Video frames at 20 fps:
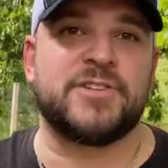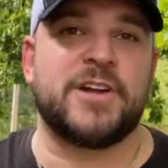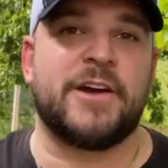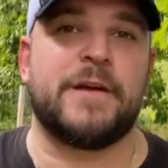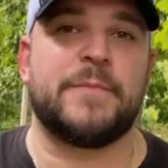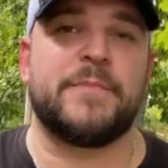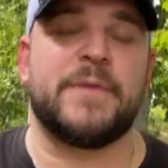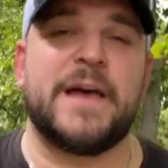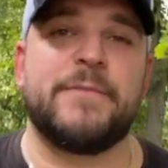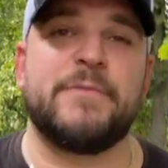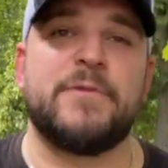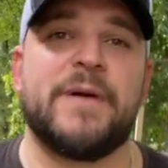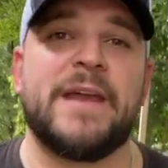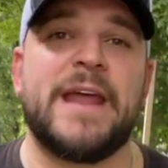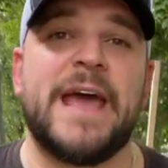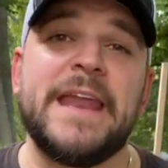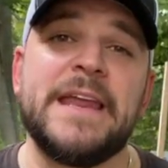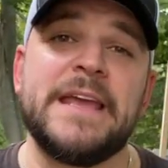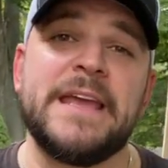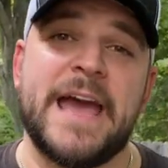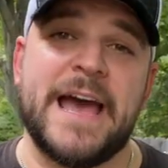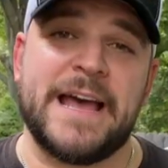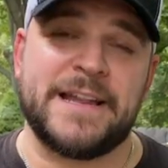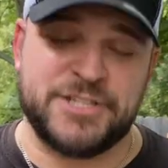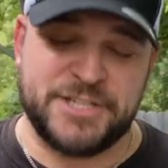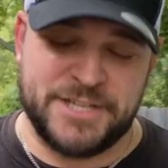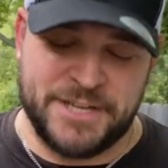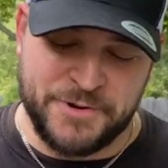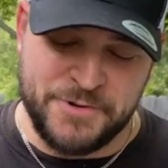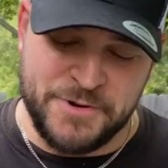not right behind me, but Henny
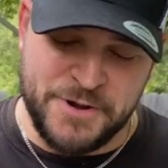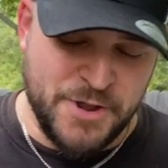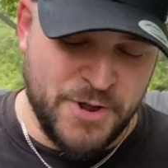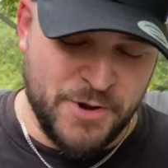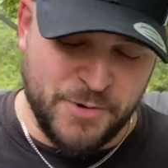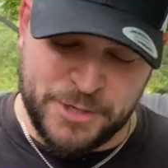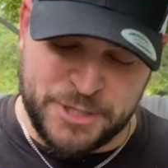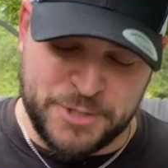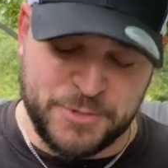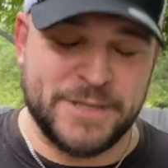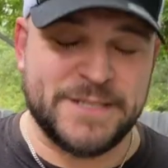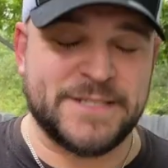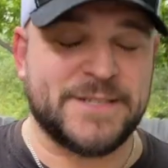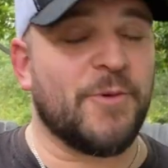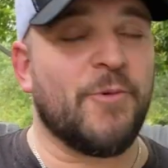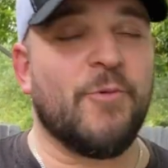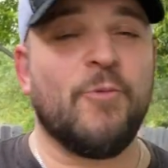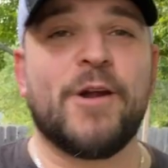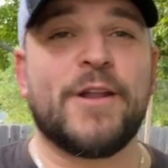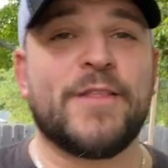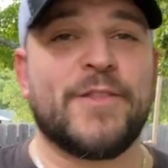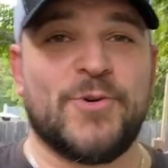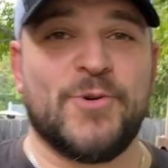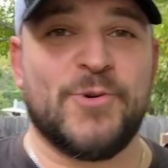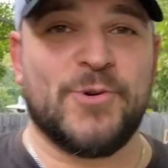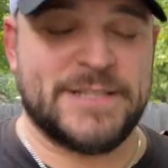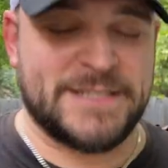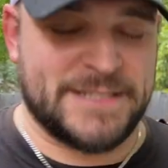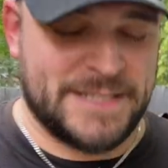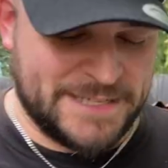hatched out, which was one of the
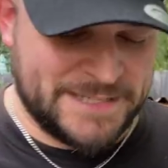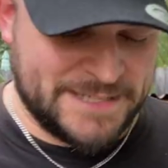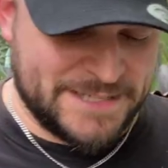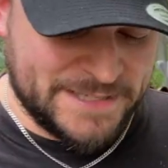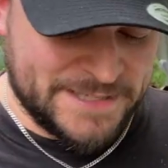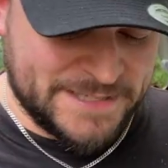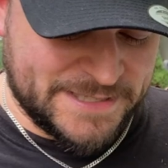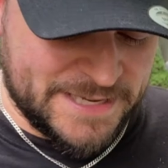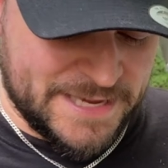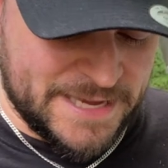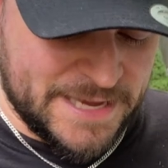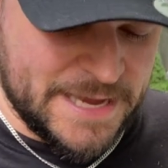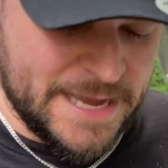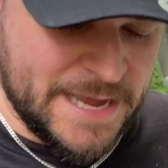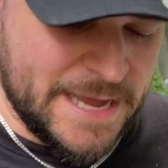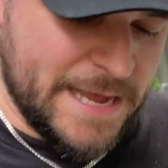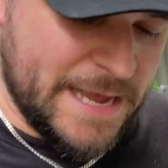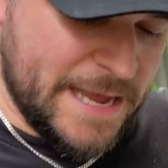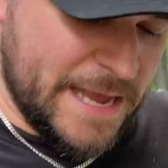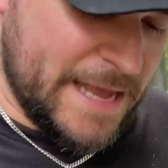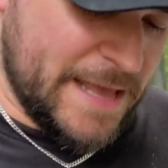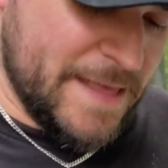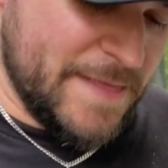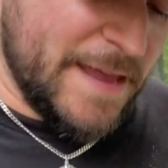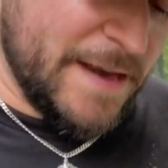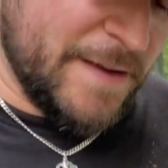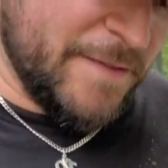coolest things to see. And then